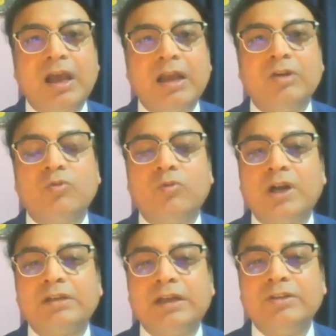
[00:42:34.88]
and
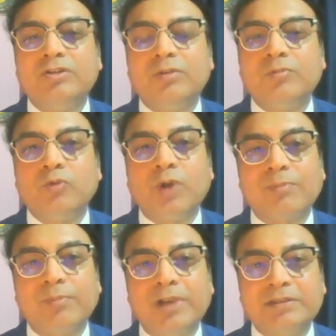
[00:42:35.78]
what kind of
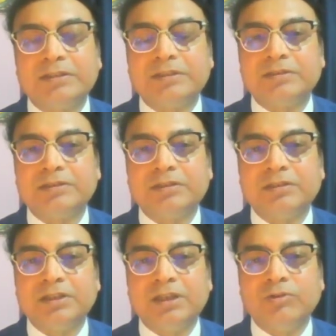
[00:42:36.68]
workplaces
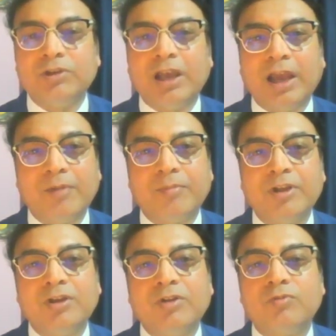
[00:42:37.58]
they will have
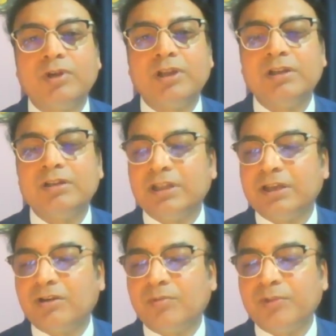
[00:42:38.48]
when
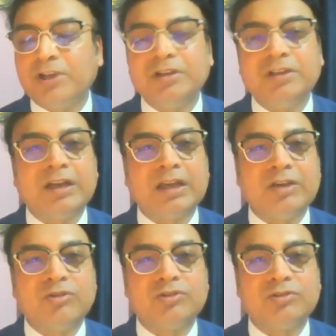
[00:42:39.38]
they complete their
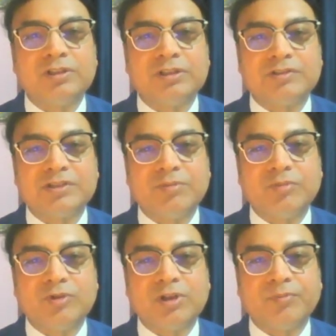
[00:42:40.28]
education and study
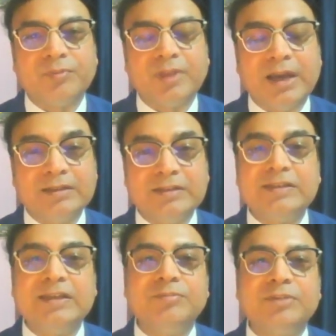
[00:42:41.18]
program. At the
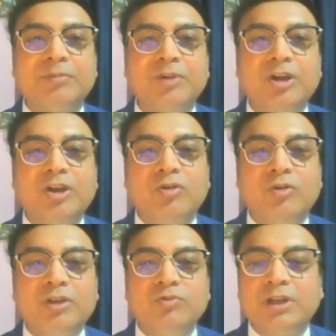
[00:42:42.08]
same time,
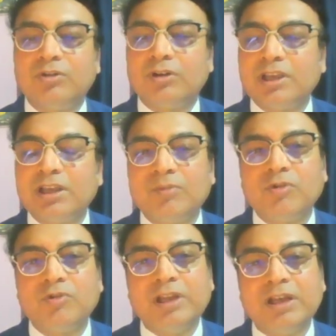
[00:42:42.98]
when we are talking
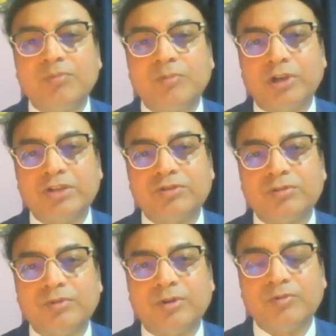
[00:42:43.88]
about legal
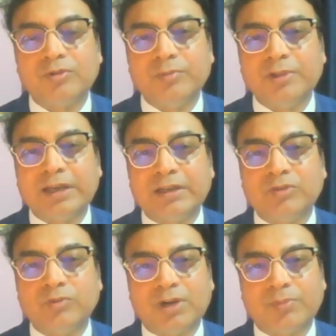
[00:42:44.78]
protection for women at
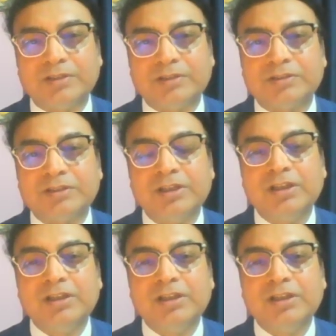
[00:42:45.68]
the workplaces,